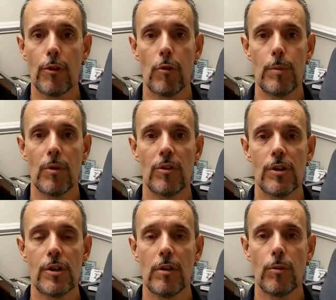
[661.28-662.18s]
it in 3
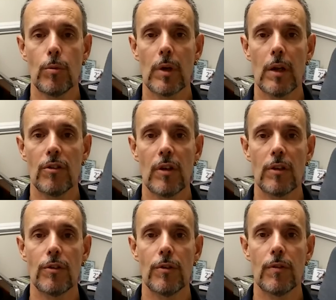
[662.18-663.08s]
positions. We'll get a
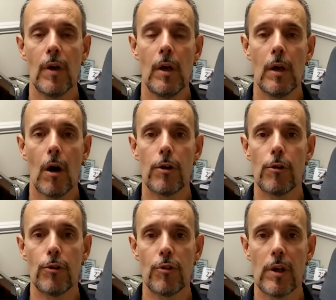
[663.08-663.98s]
sense of, are
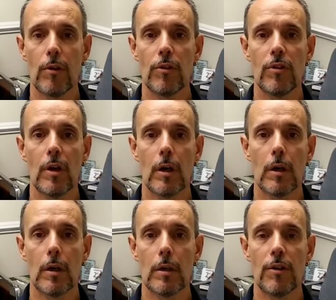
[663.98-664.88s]
your adrenals
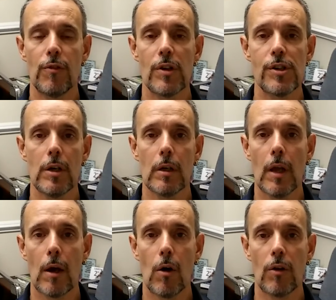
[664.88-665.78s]

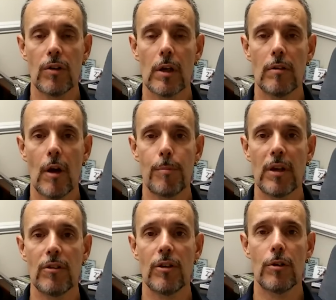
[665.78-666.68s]
deficient, causing a
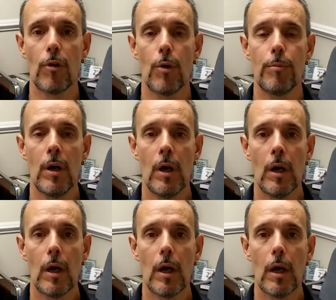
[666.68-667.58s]
dumping syndrome?
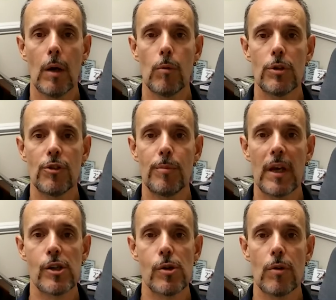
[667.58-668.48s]
And we'll just
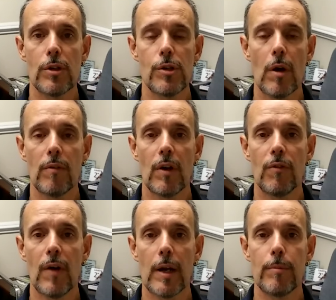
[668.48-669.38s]
make sure that you have
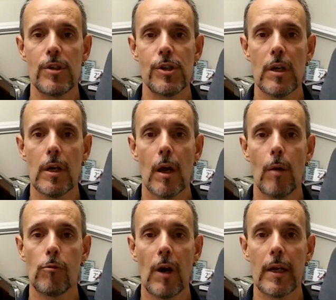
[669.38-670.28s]
enough vitamin G to
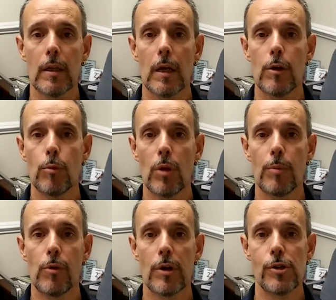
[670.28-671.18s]
help regulate your
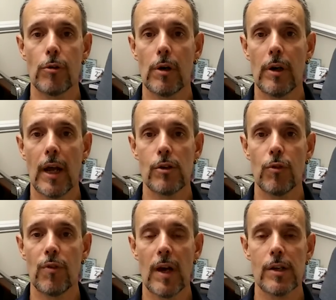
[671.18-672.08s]
blood pressure in a
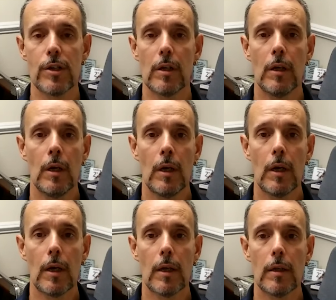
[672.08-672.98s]
natural fashion.
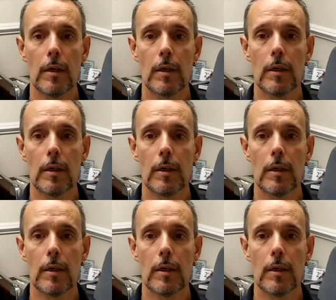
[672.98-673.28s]
And,